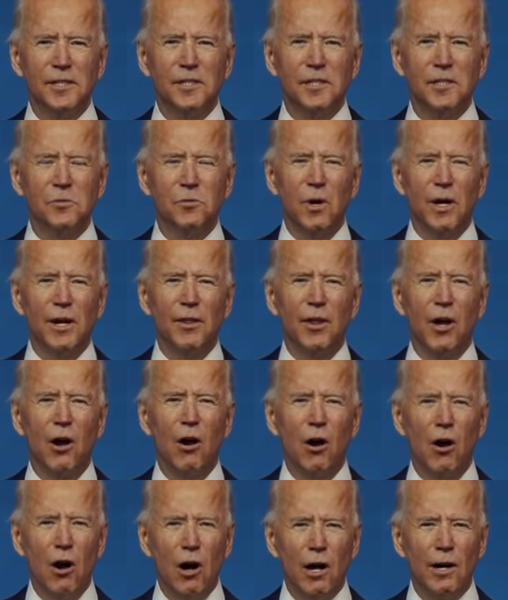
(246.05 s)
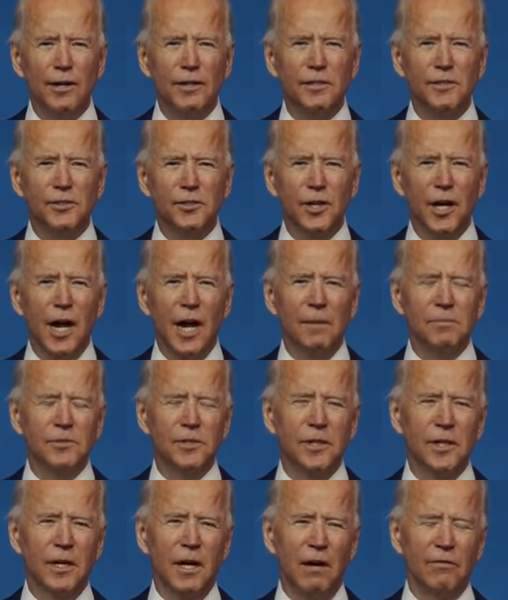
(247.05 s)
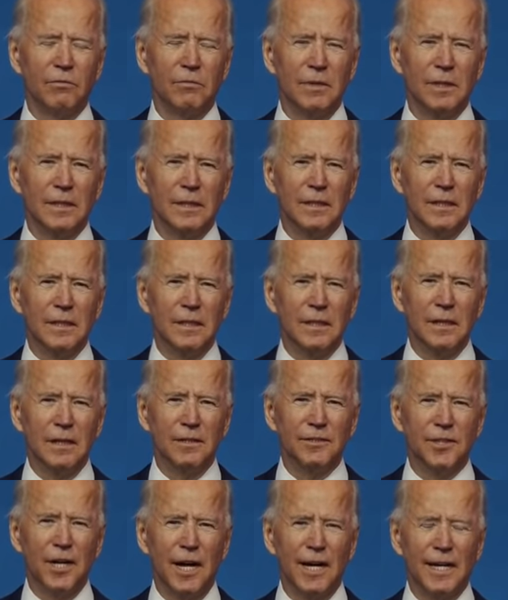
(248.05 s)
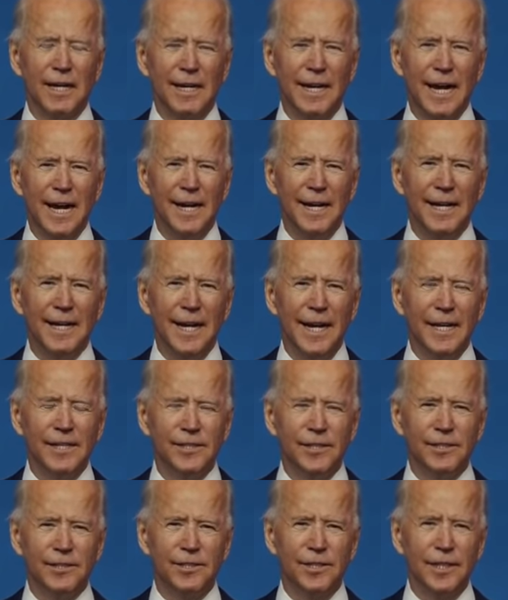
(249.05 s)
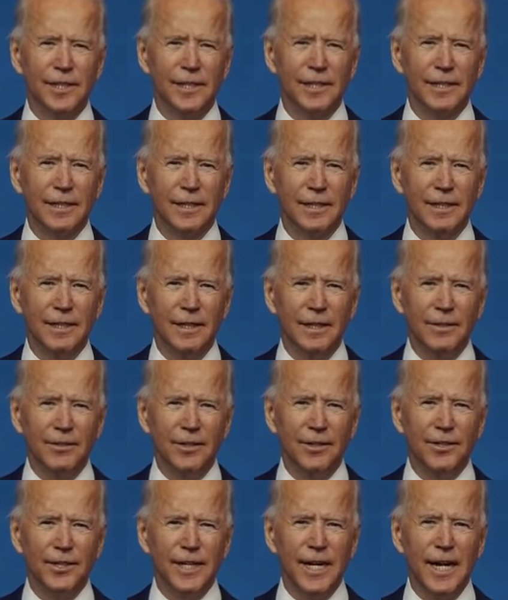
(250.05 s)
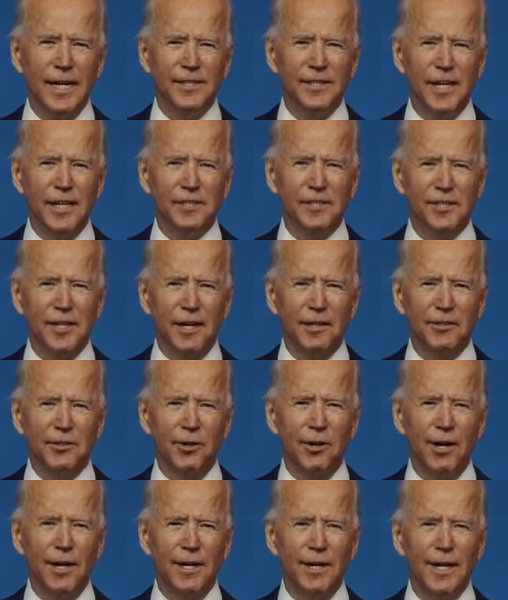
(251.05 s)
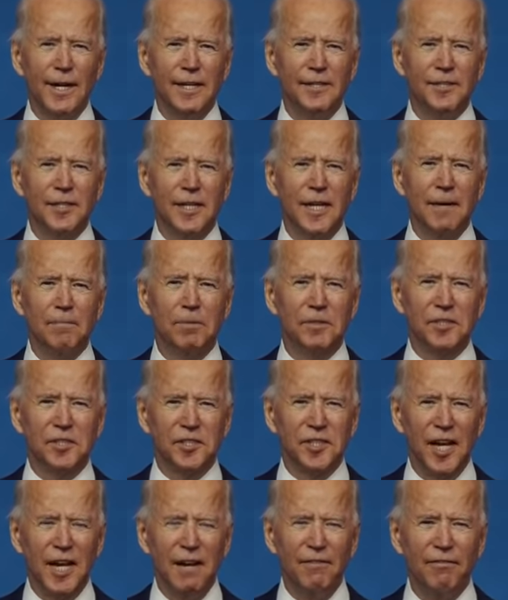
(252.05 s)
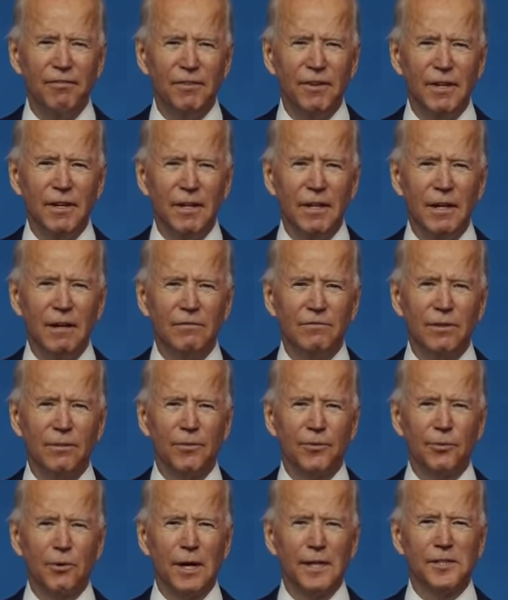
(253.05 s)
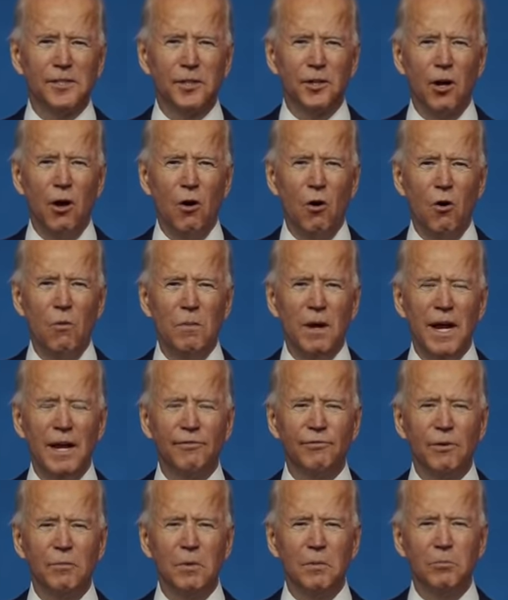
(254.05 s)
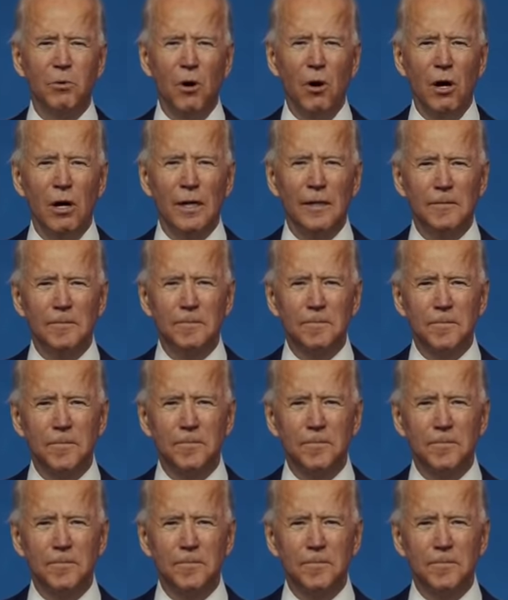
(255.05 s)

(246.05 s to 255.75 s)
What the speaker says: This is one of the hardest jobs in government, a gigantic agency. The DHS Secretary needs to keep us safe from threats at home and from abroad.